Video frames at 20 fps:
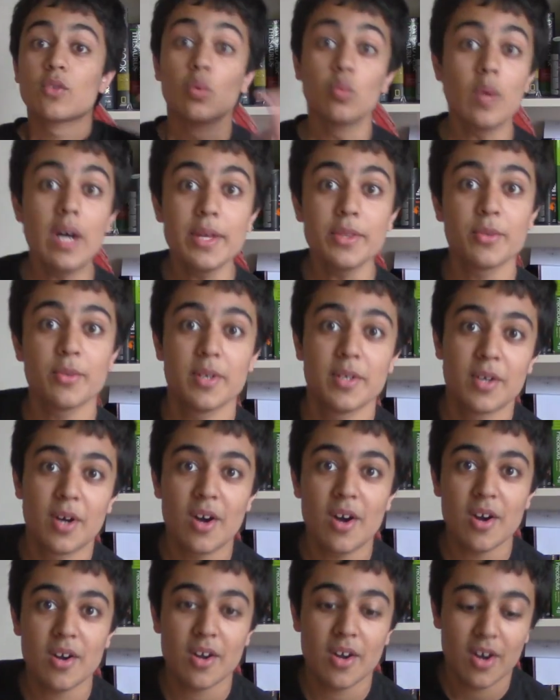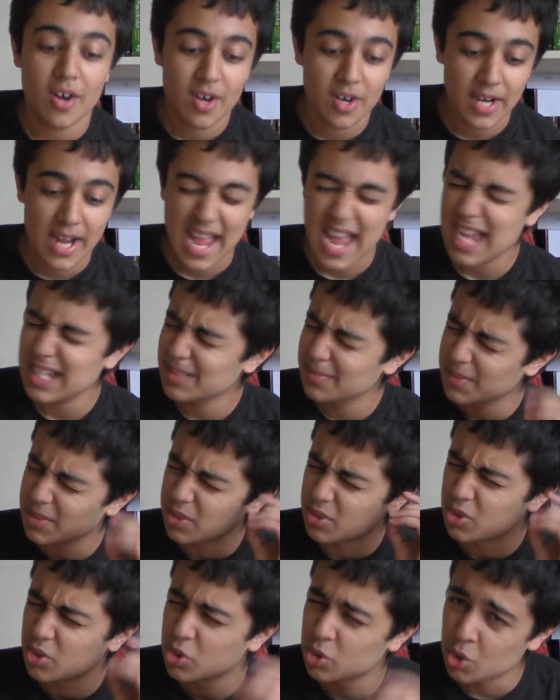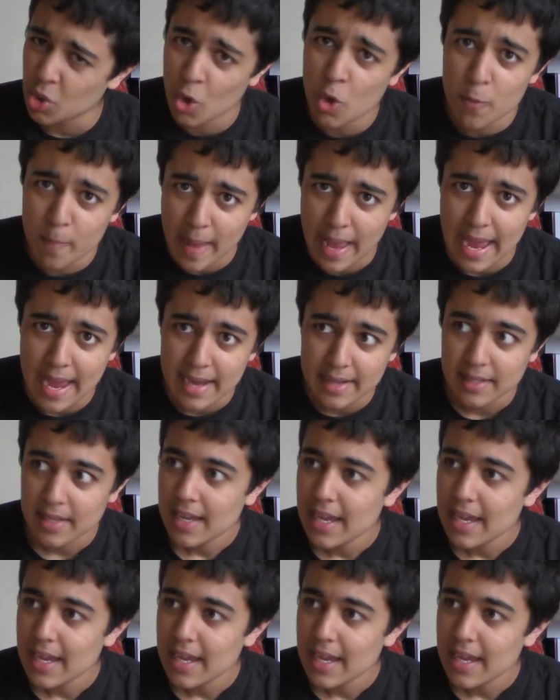The weather in Hong Kong has been so bad.